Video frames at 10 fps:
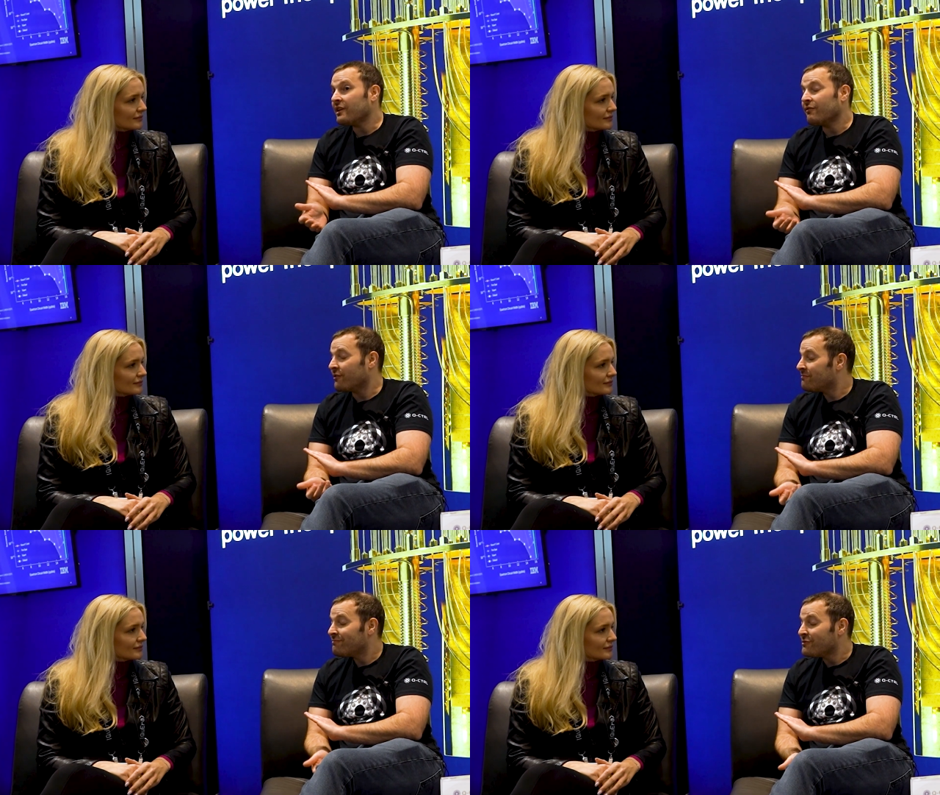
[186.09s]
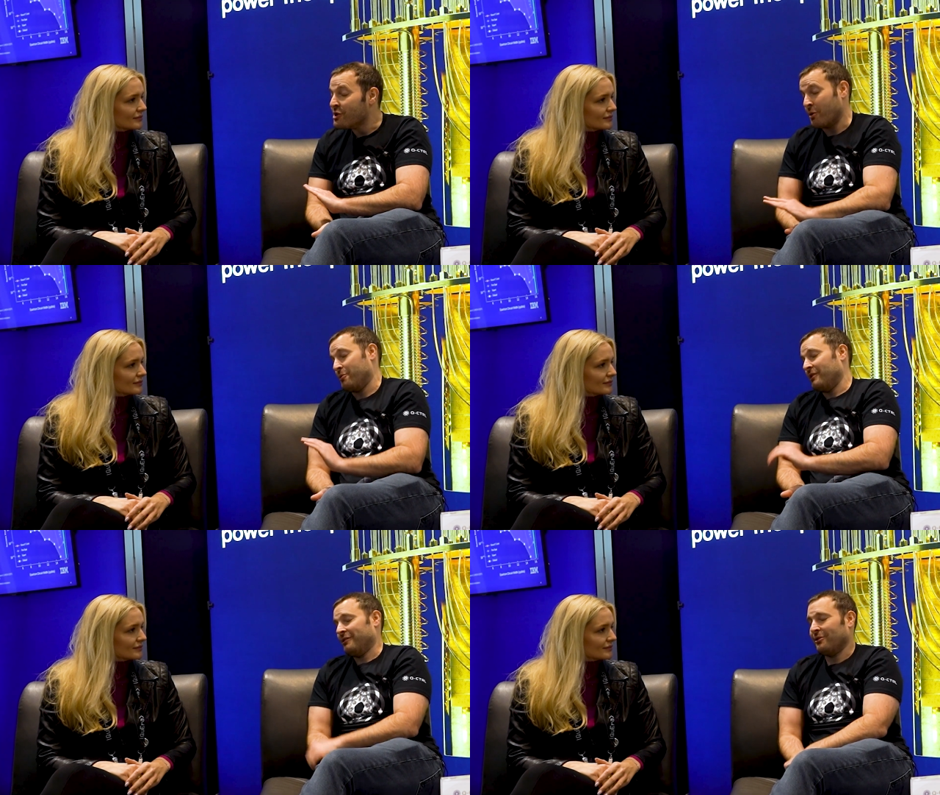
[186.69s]
Speaker 1: even know
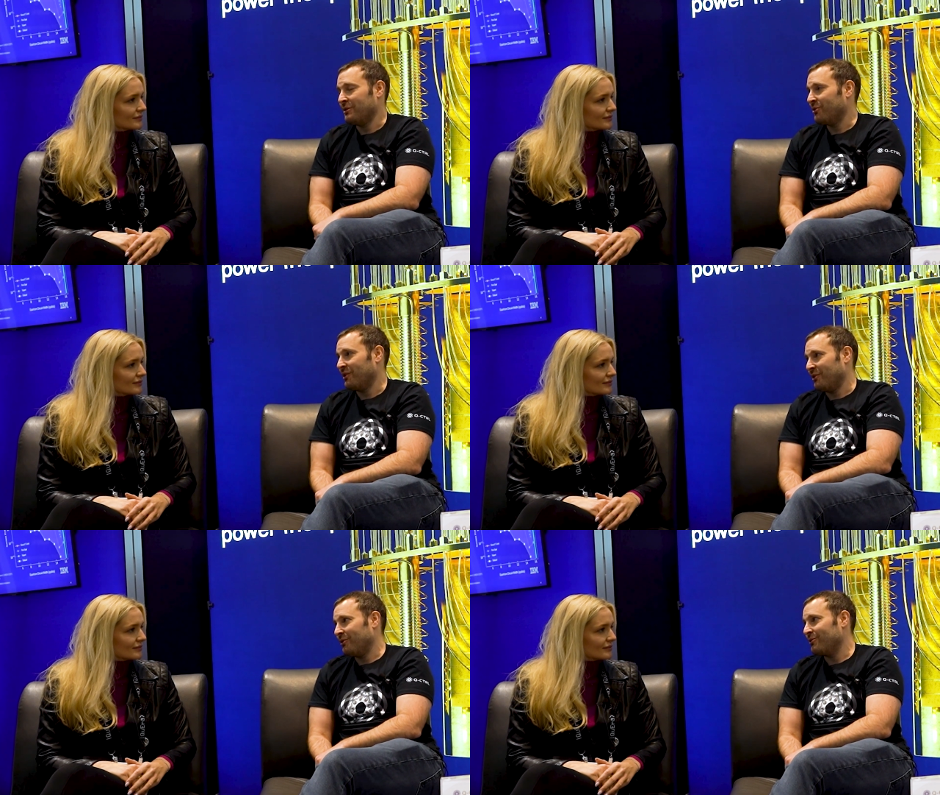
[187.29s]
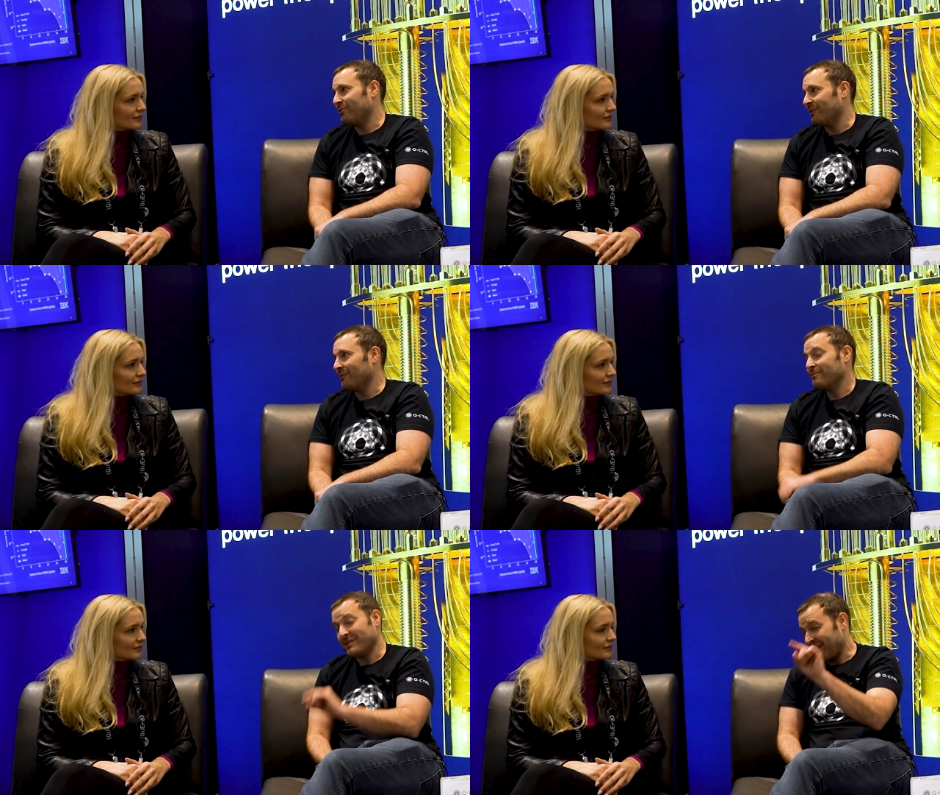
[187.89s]
that you're using Q-CTRL,
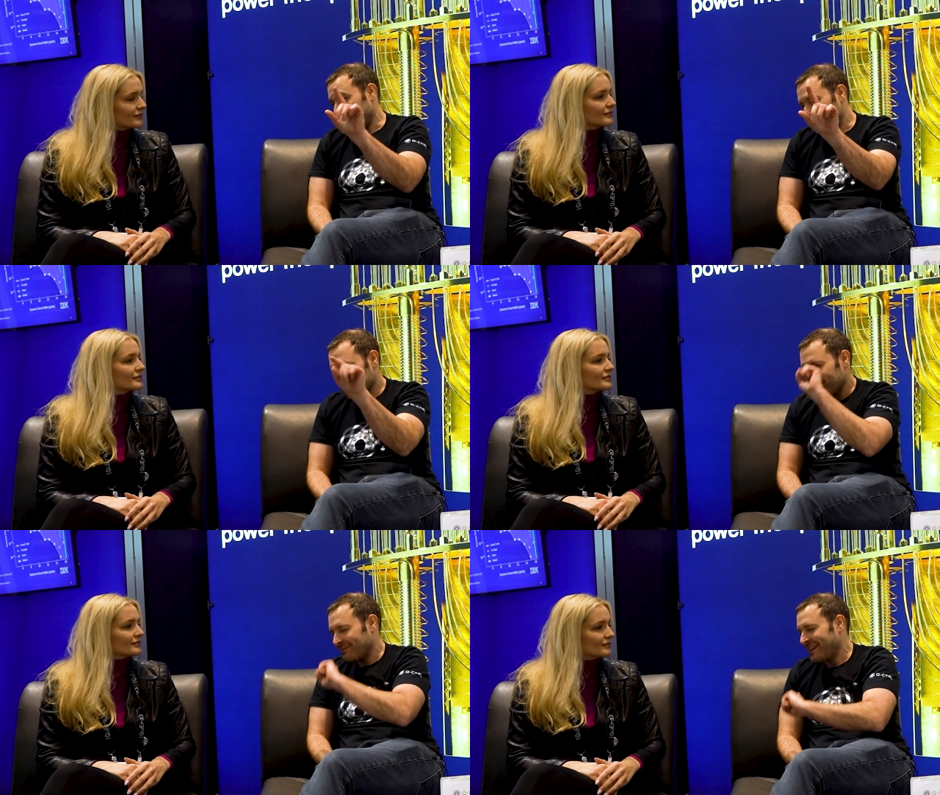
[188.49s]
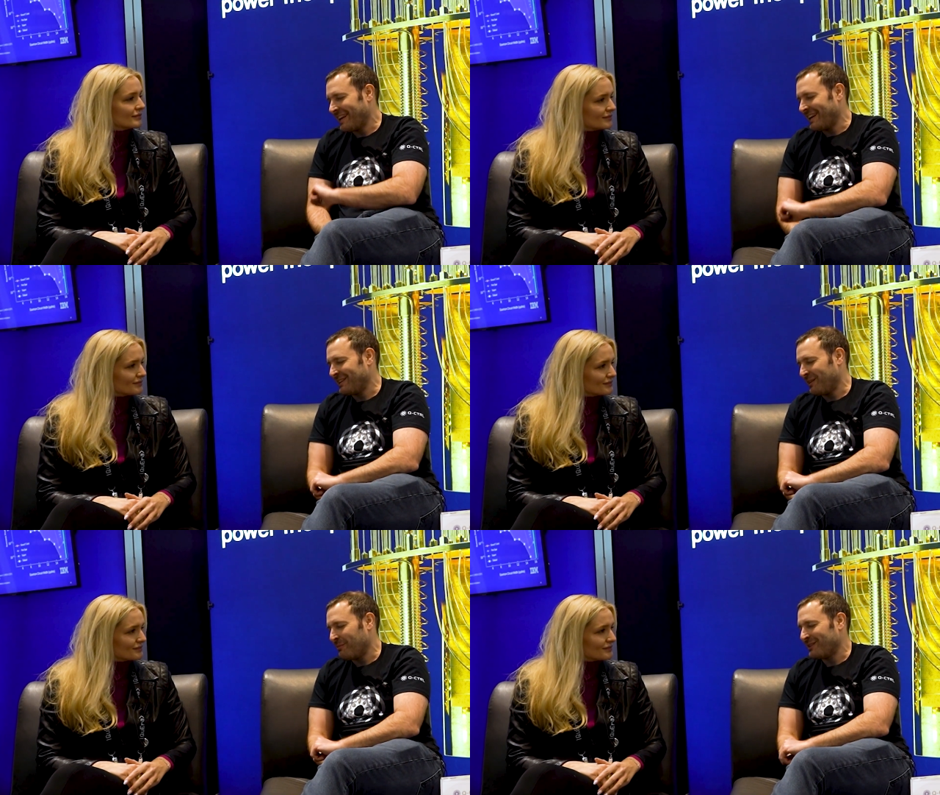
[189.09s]
besides
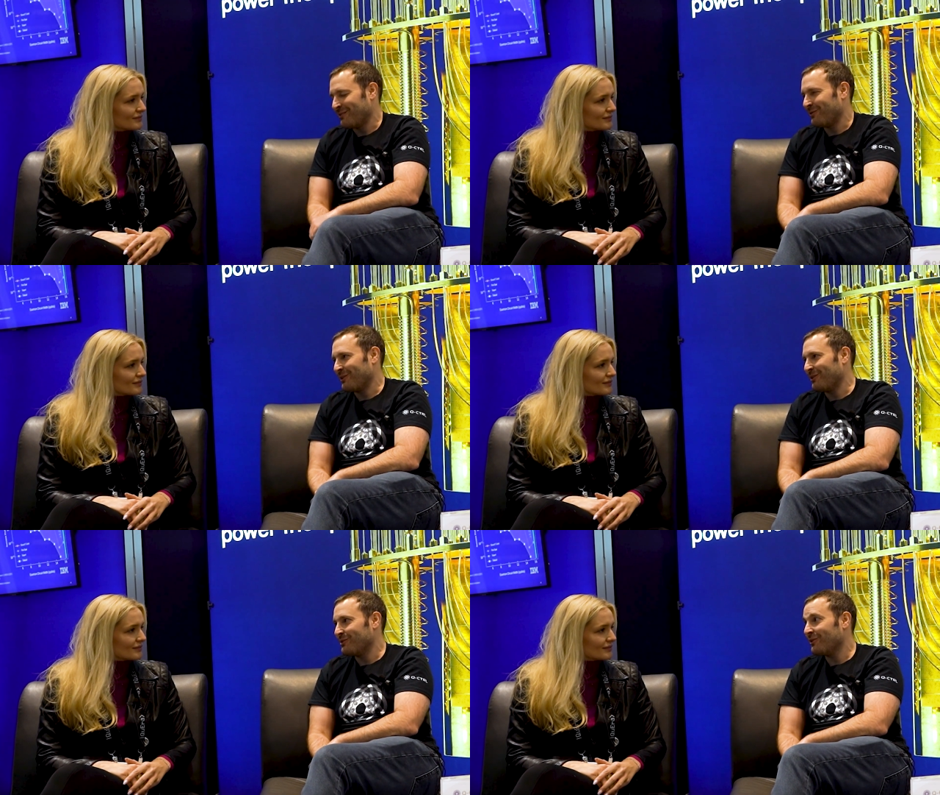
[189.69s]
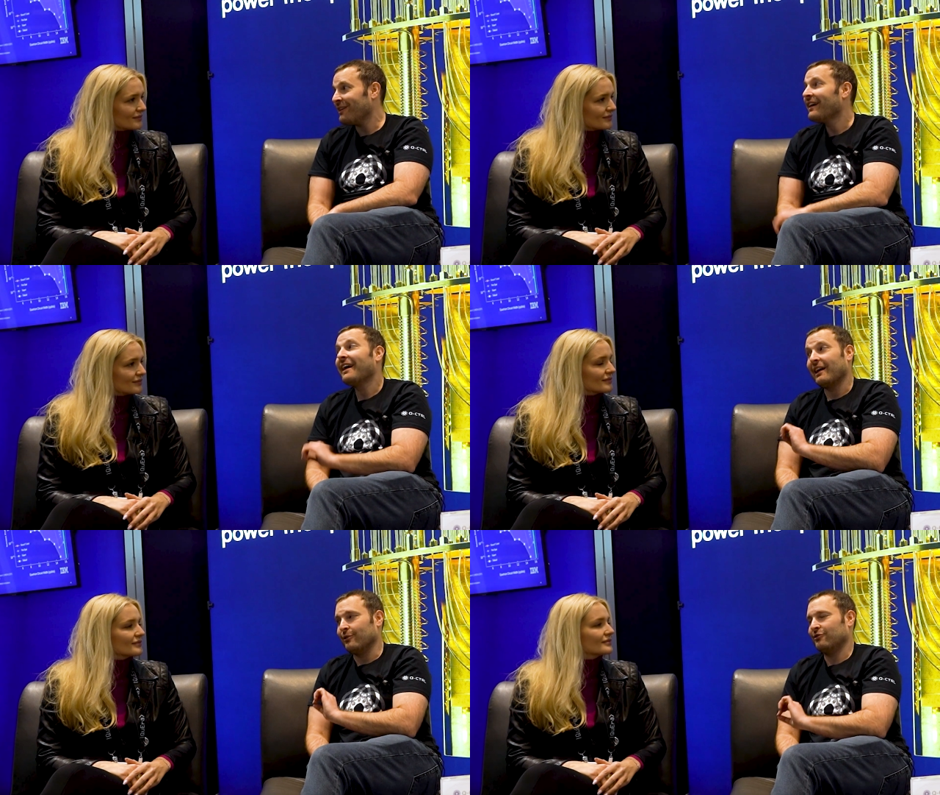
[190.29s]
clicking the button for Q control,
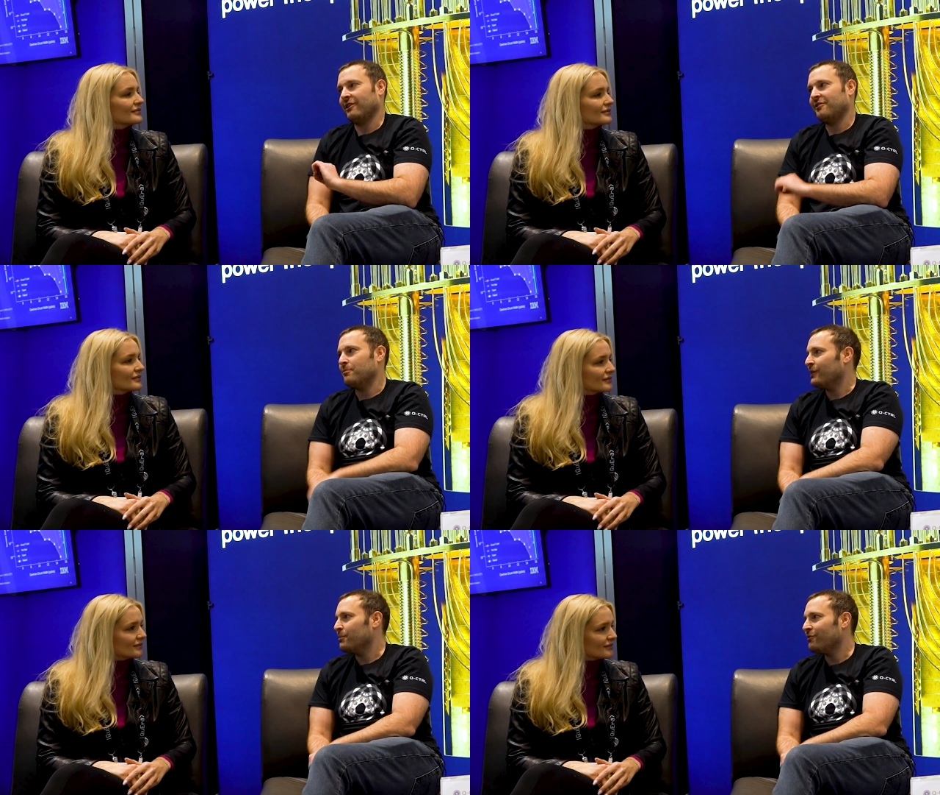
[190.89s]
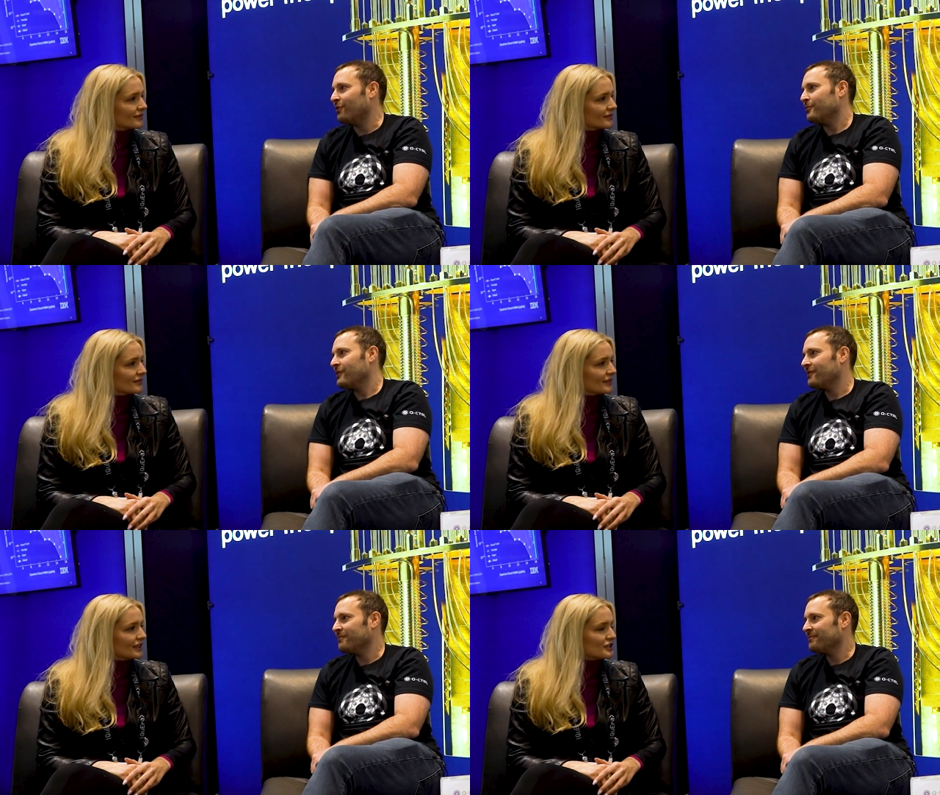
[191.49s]
and you'll just see better
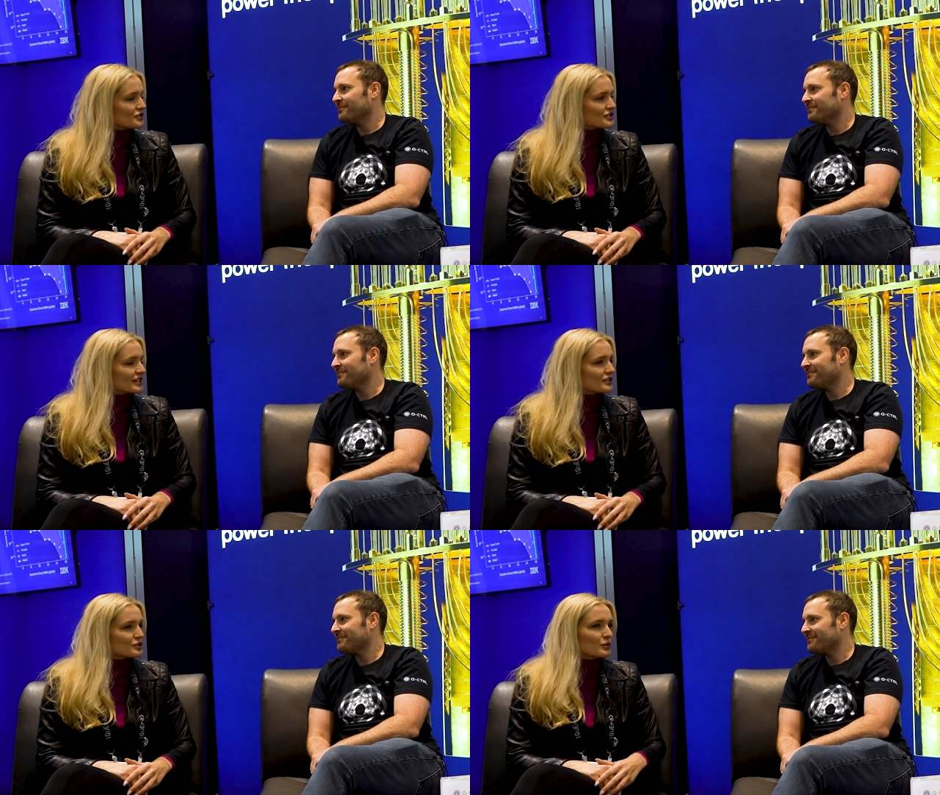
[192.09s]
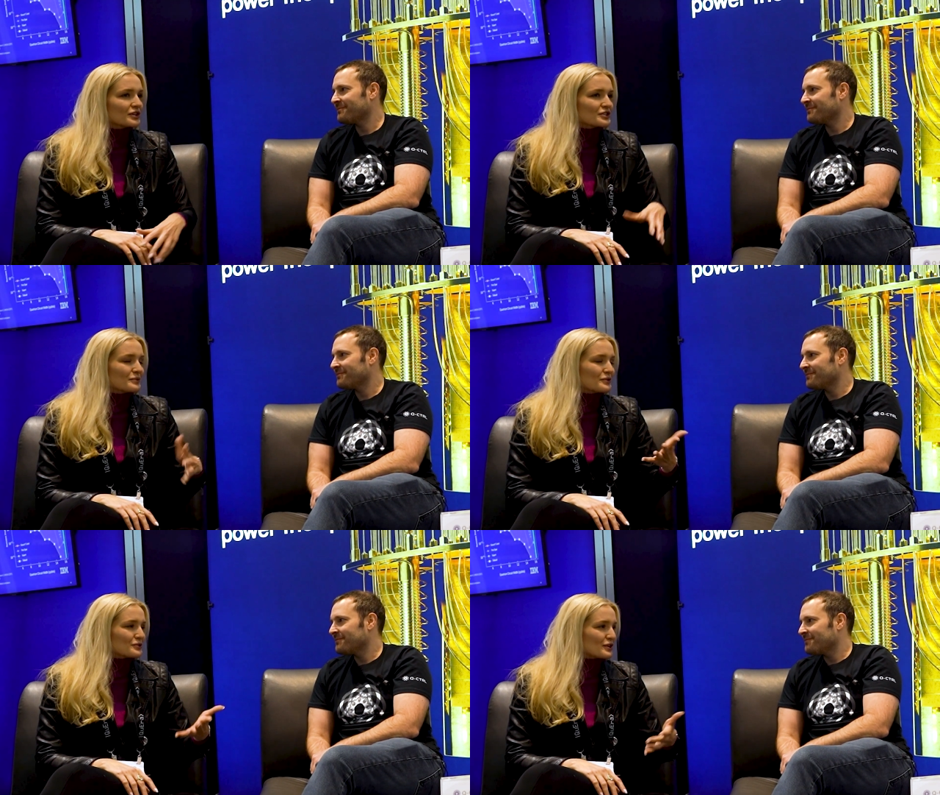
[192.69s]
performance.
Speaker 2: Interesting. So what are some of those